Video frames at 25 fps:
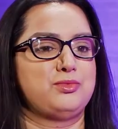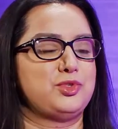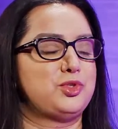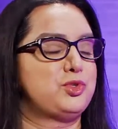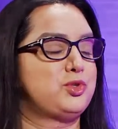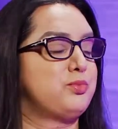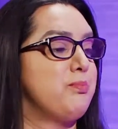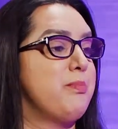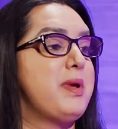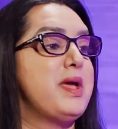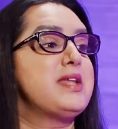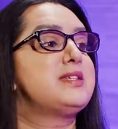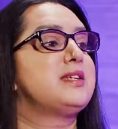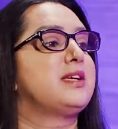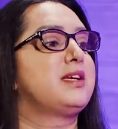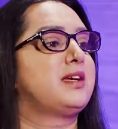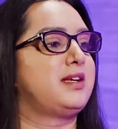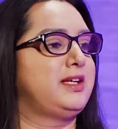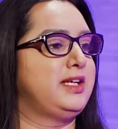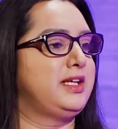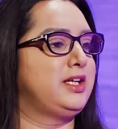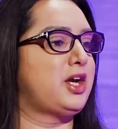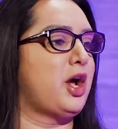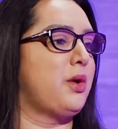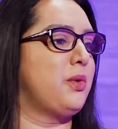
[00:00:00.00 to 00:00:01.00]

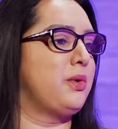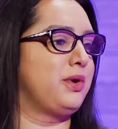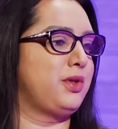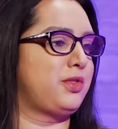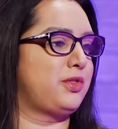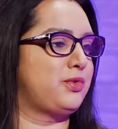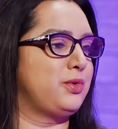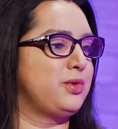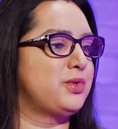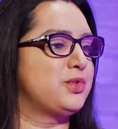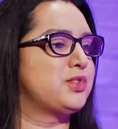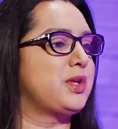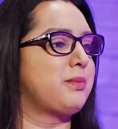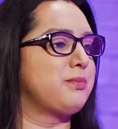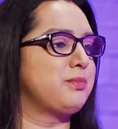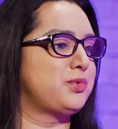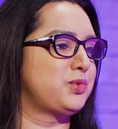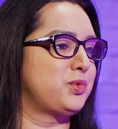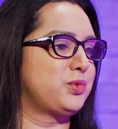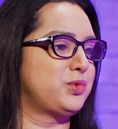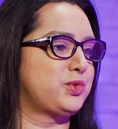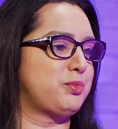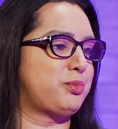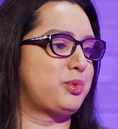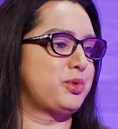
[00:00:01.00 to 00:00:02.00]
medically going through some
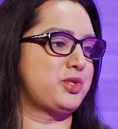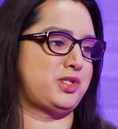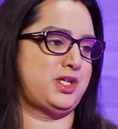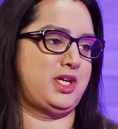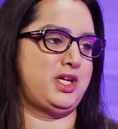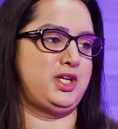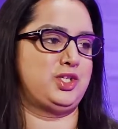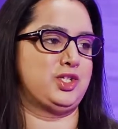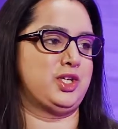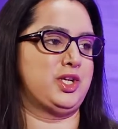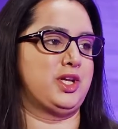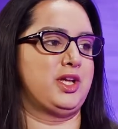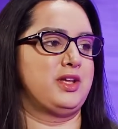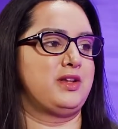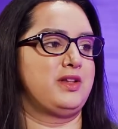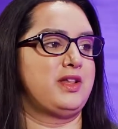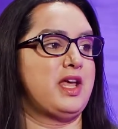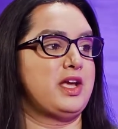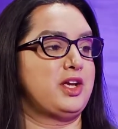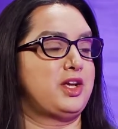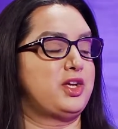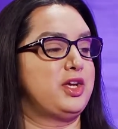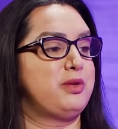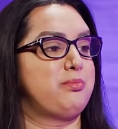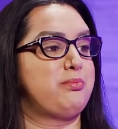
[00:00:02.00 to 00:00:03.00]
sort of procedure.
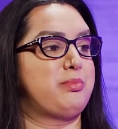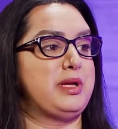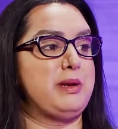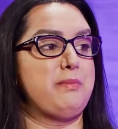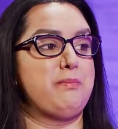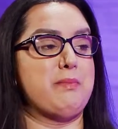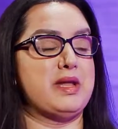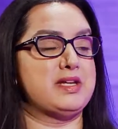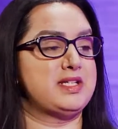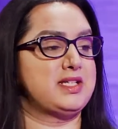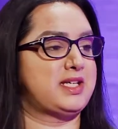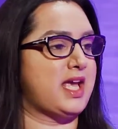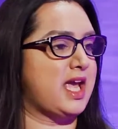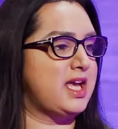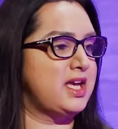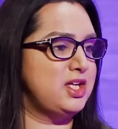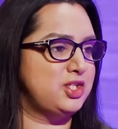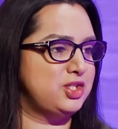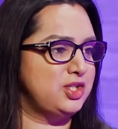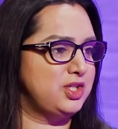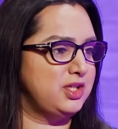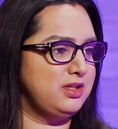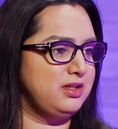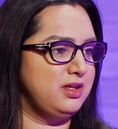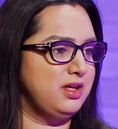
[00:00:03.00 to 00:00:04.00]
That could be
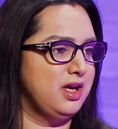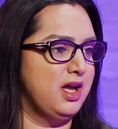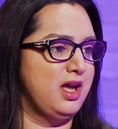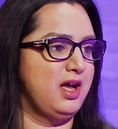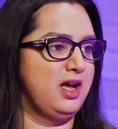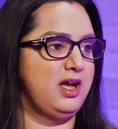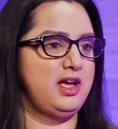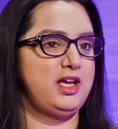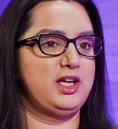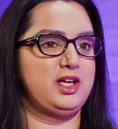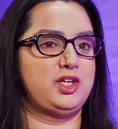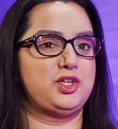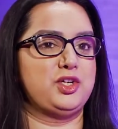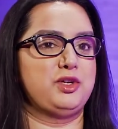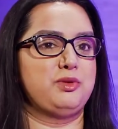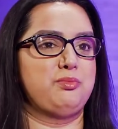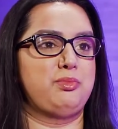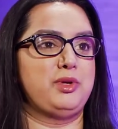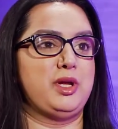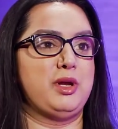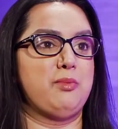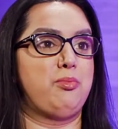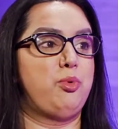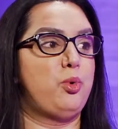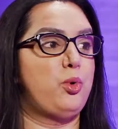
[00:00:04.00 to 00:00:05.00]
medication, it could
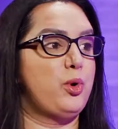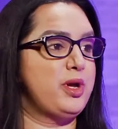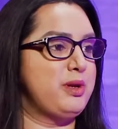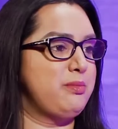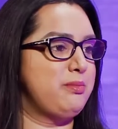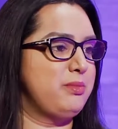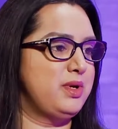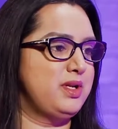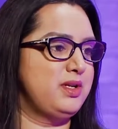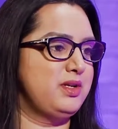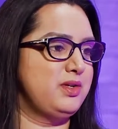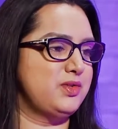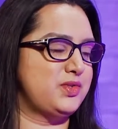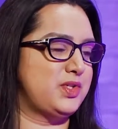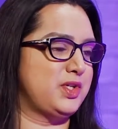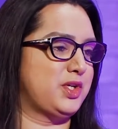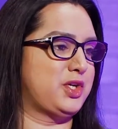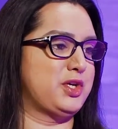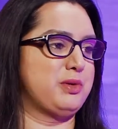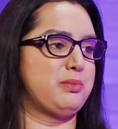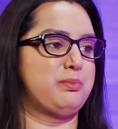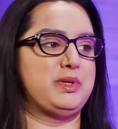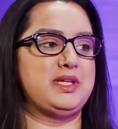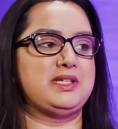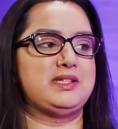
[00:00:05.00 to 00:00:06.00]
be appointments, it
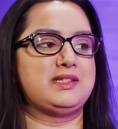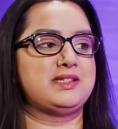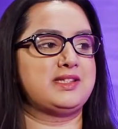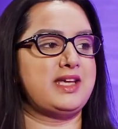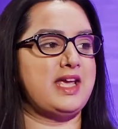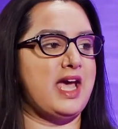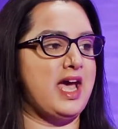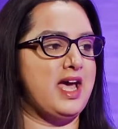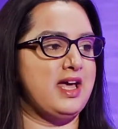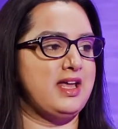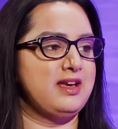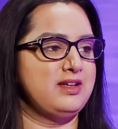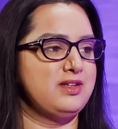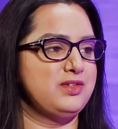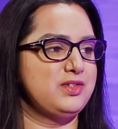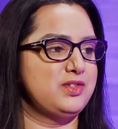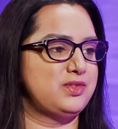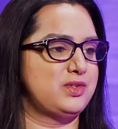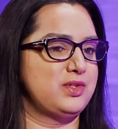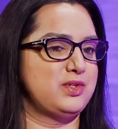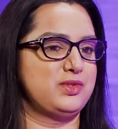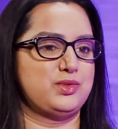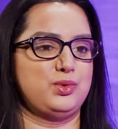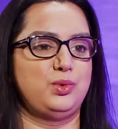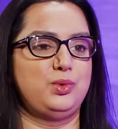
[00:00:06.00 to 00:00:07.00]
could be scans,
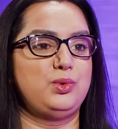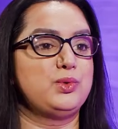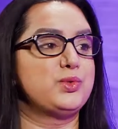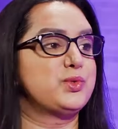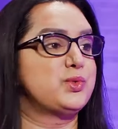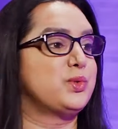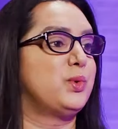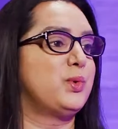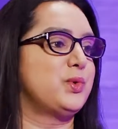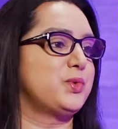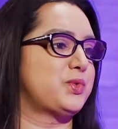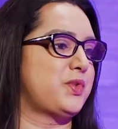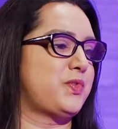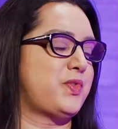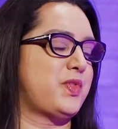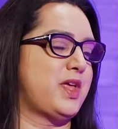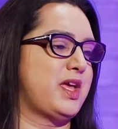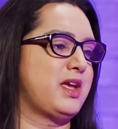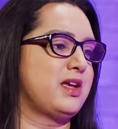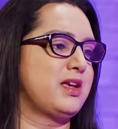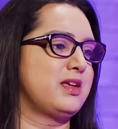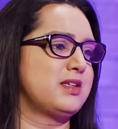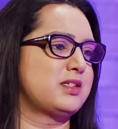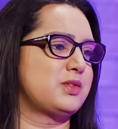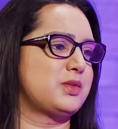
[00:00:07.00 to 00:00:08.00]
there's all sorts of
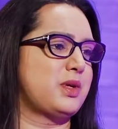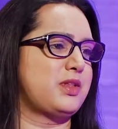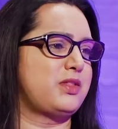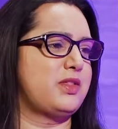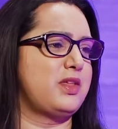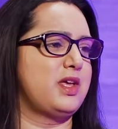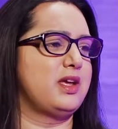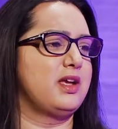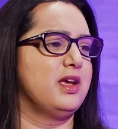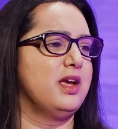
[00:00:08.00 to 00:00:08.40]
things. So I think